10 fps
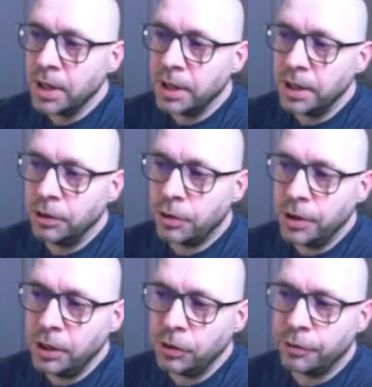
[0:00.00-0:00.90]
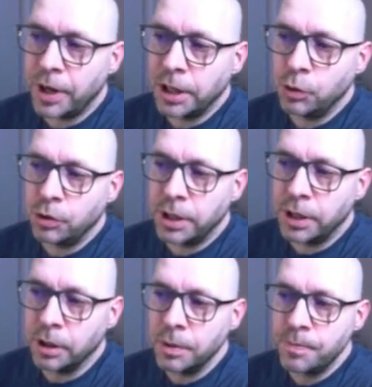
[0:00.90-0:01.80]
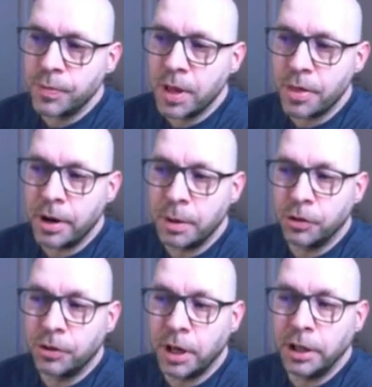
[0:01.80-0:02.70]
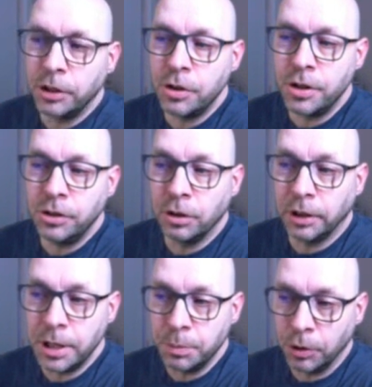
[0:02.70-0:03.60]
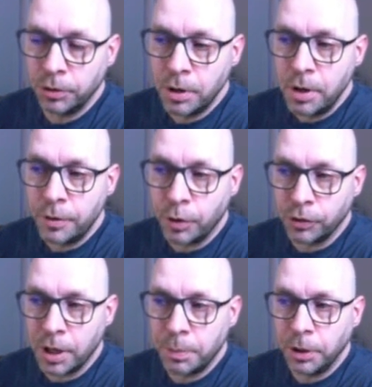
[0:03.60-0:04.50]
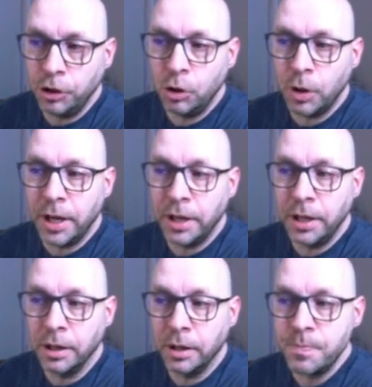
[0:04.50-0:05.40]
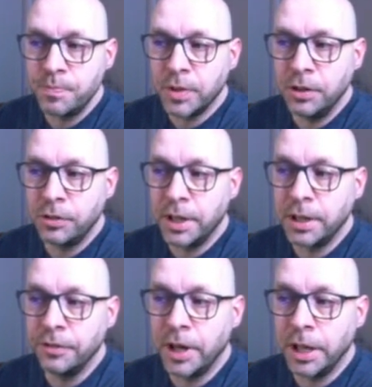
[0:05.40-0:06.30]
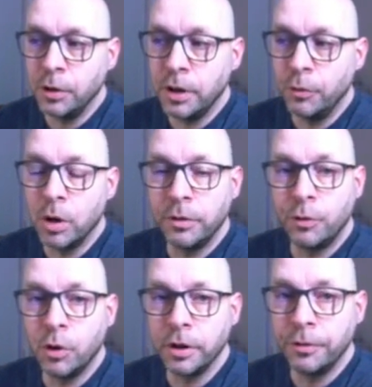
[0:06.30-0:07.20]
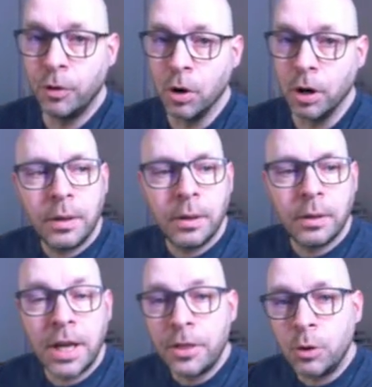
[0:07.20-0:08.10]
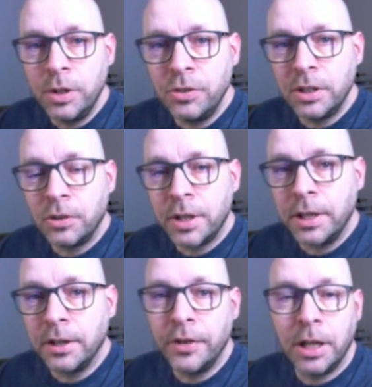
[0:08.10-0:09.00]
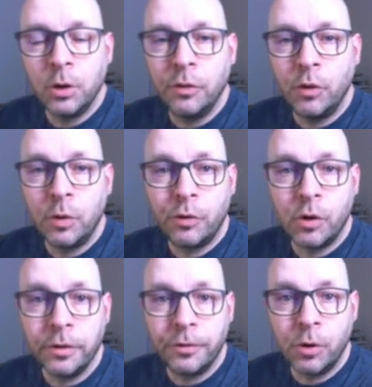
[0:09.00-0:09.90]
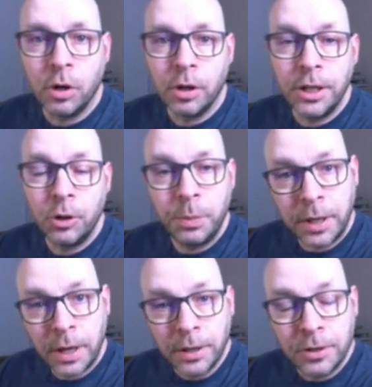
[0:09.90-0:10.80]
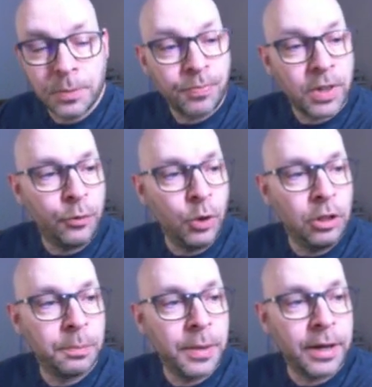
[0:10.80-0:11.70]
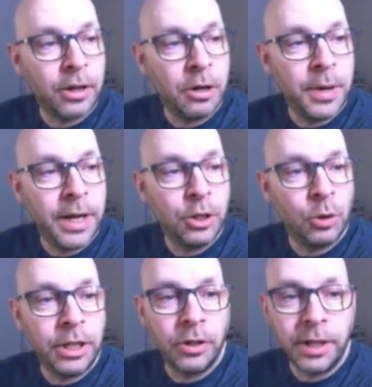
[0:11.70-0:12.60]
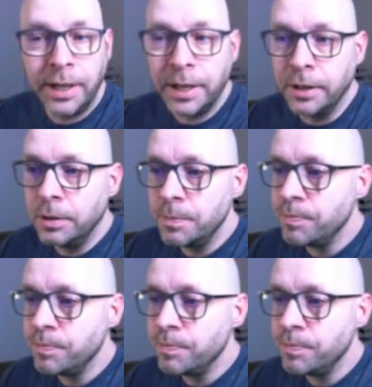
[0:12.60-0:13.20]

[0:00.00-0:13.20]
is these values here that I'm assigning to these labels. For example, UA here is getting a value of 144. And the reason it's getting a value of 144 is because if we look back at our manual here again,